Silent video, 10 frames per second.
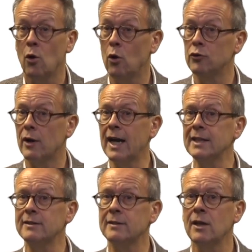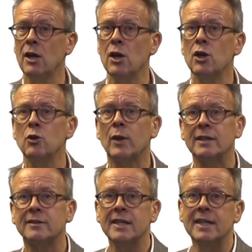On the right, you
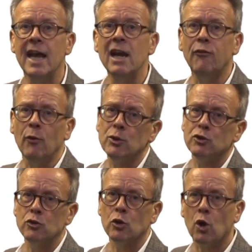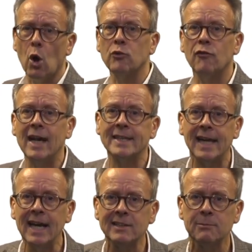can see the influence on the growth of
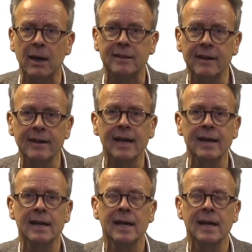lactic acid bacteria